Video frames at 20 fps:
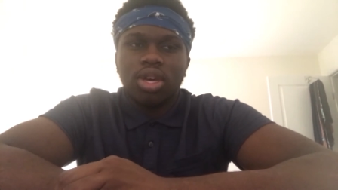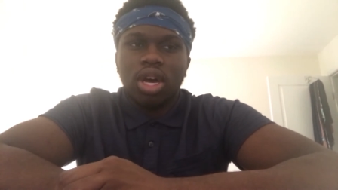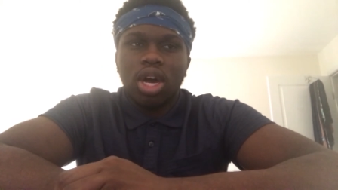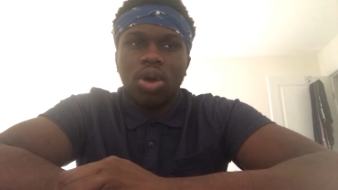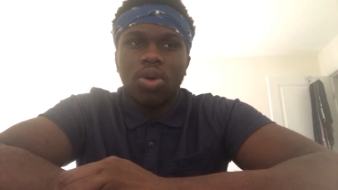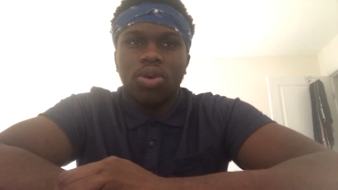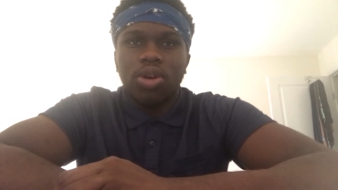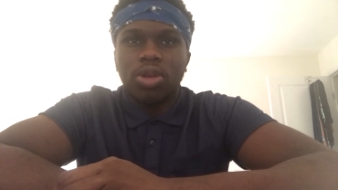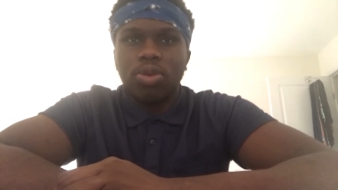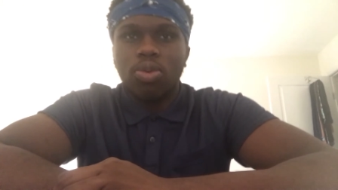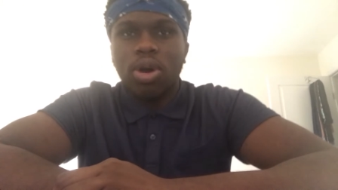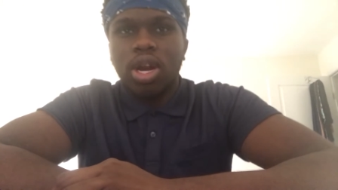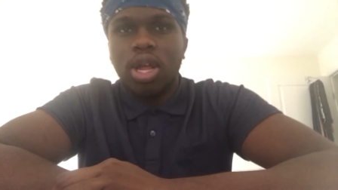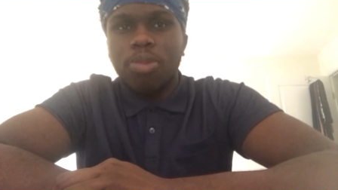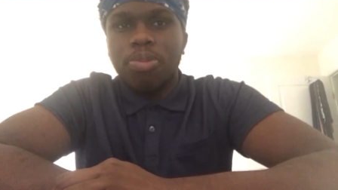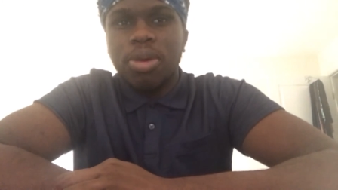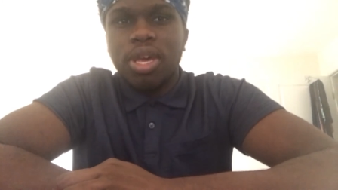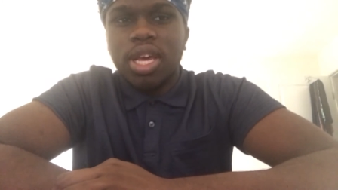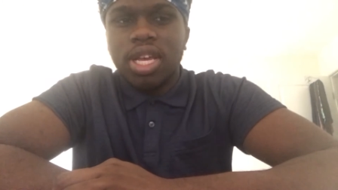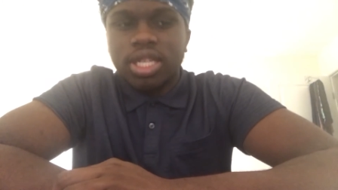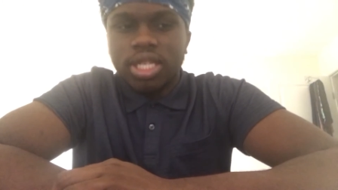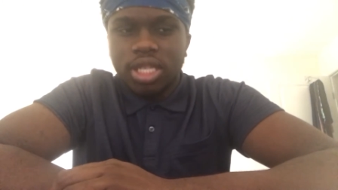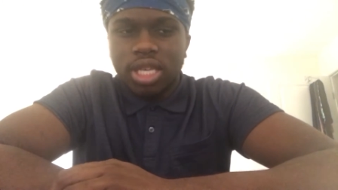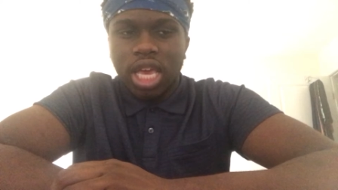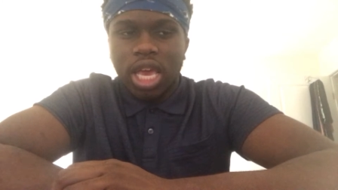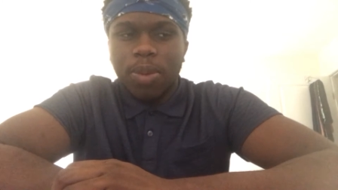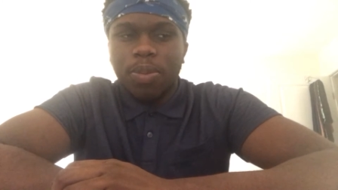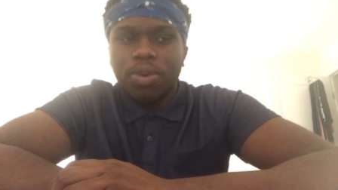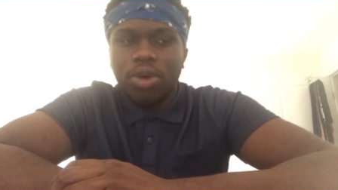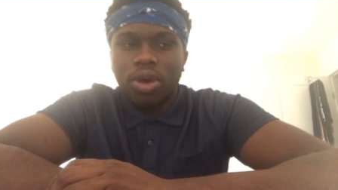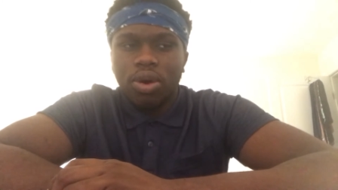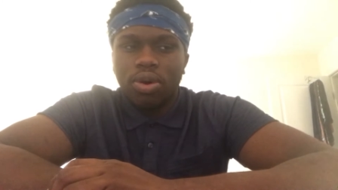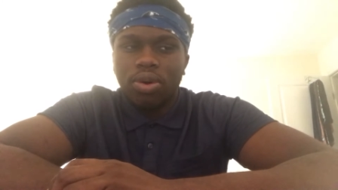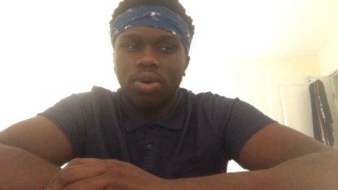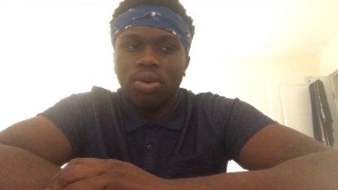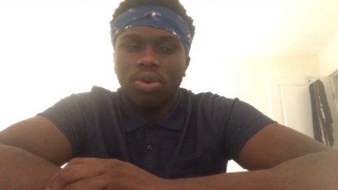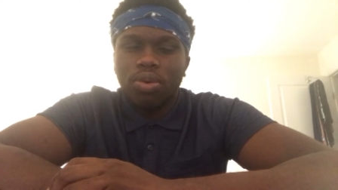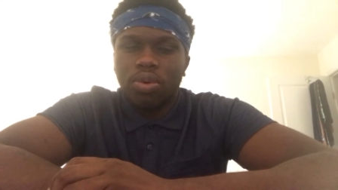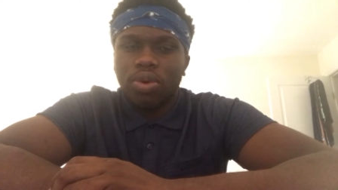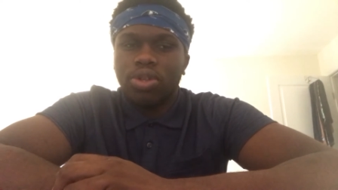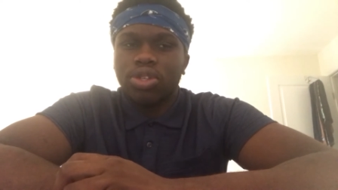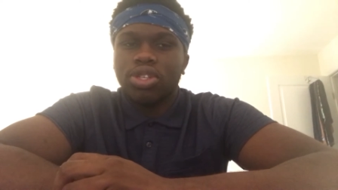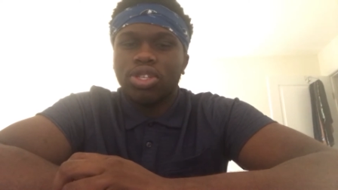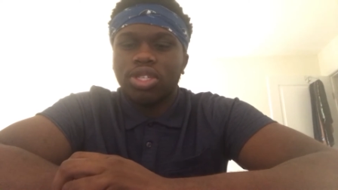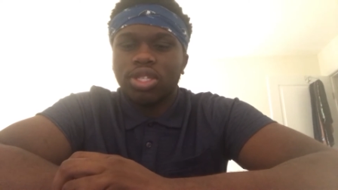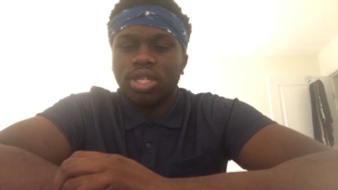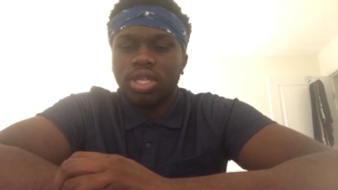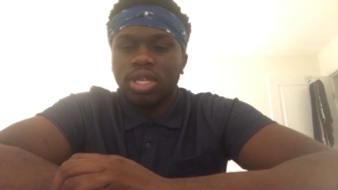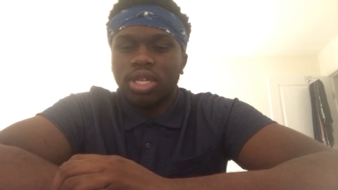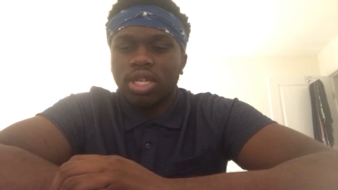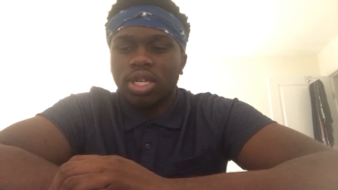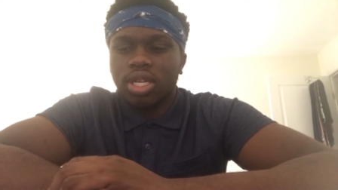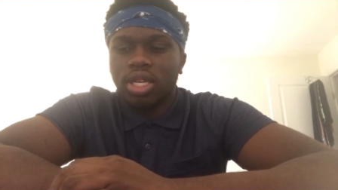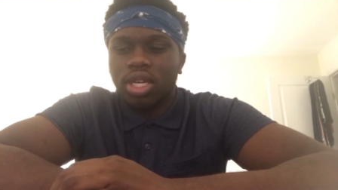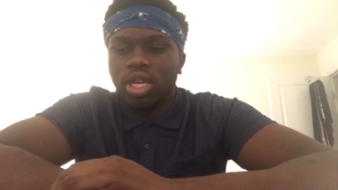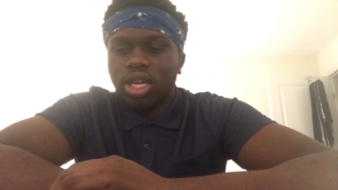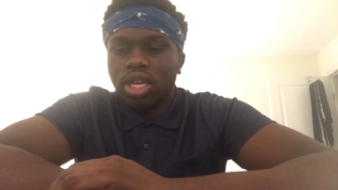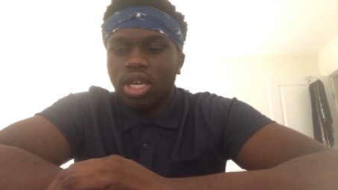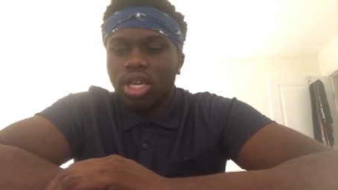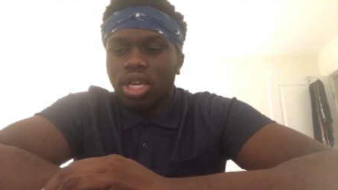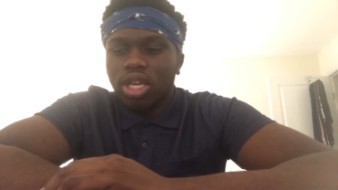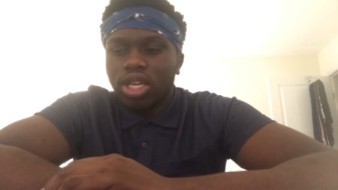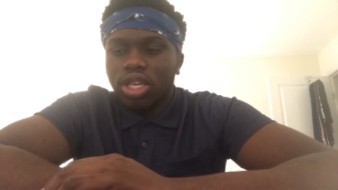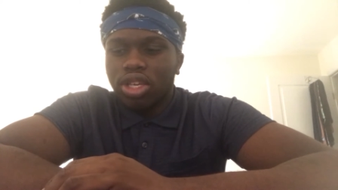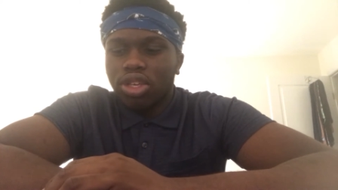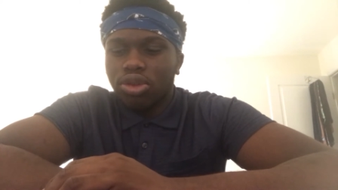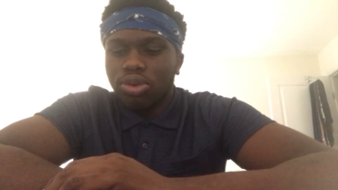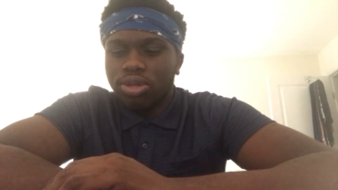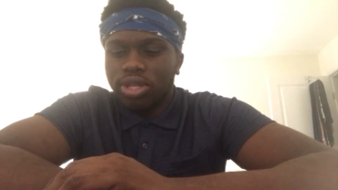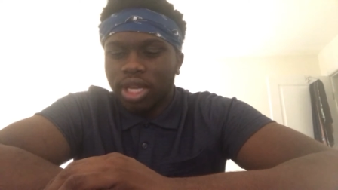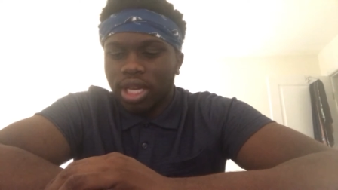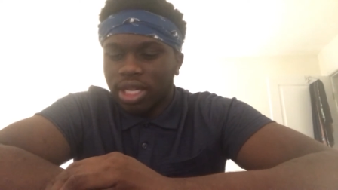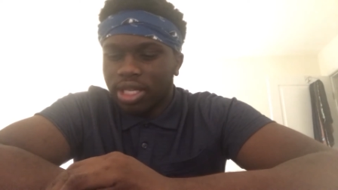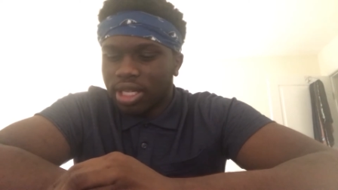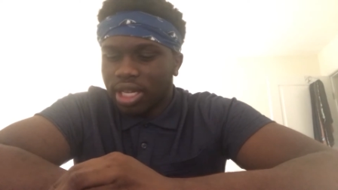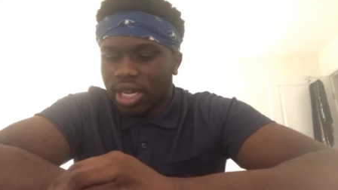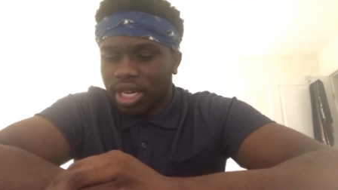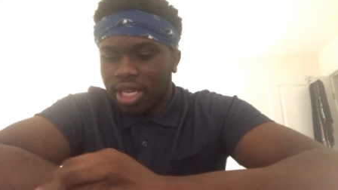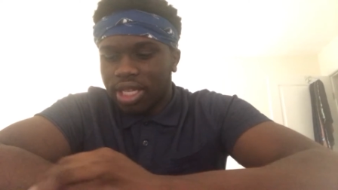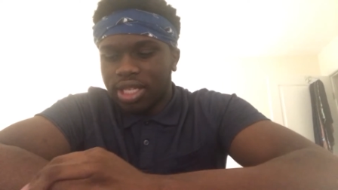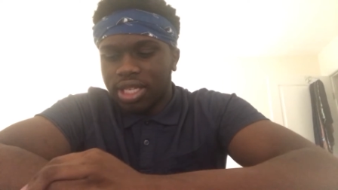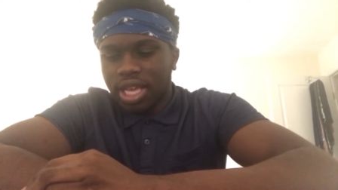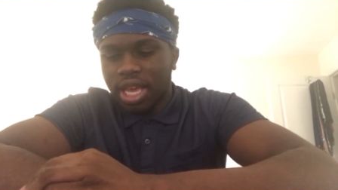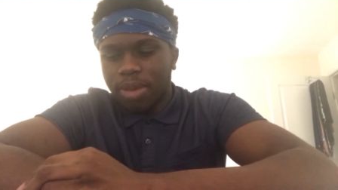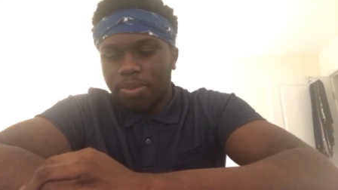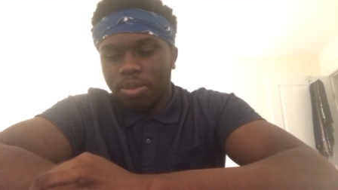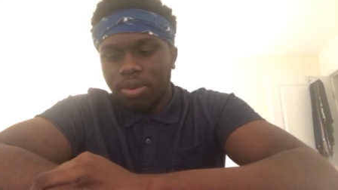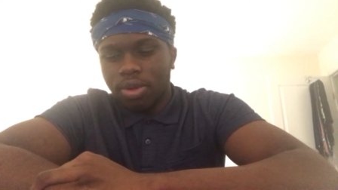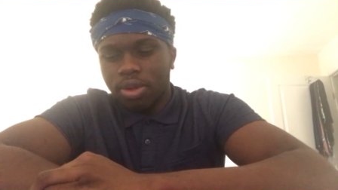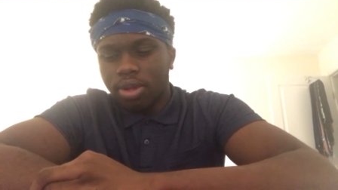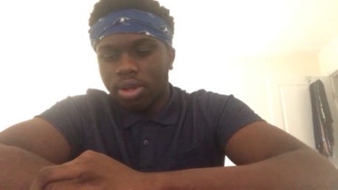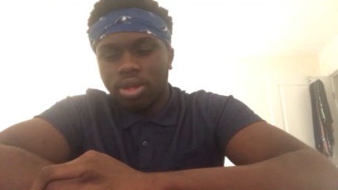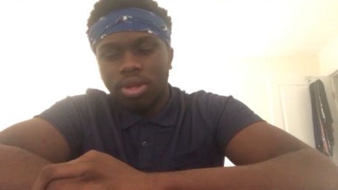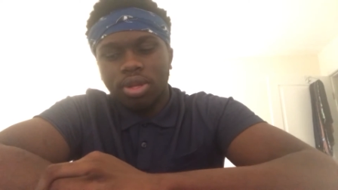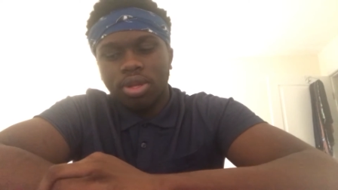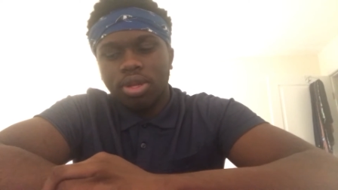I wouldn't want to be a scapegoat or just to use as an example.